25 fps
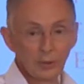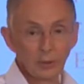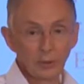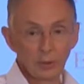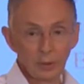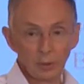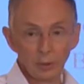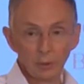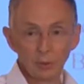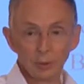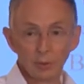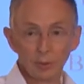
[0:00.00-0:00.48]

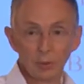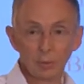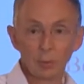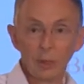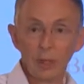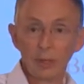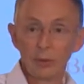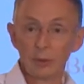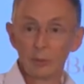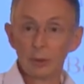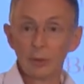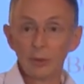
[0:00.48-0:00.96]
cells to
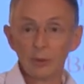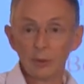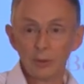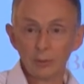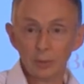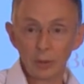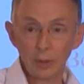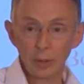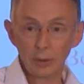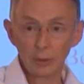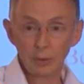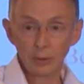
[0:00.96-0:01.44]
replace the ones I've
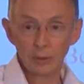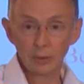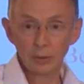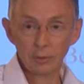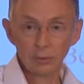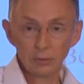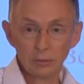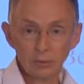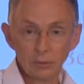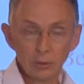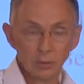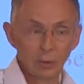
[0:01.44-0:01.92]
lost,
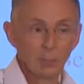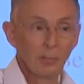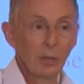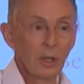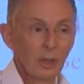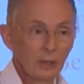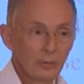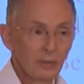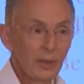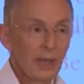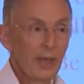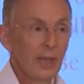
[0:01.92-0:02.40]
so
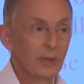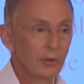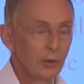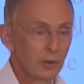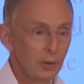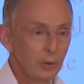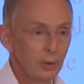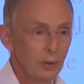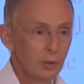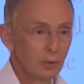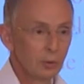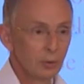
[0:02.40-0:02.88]
much faster
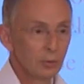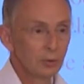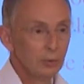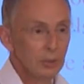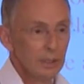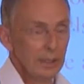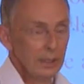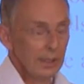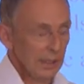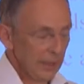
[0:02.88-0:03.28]
than usual.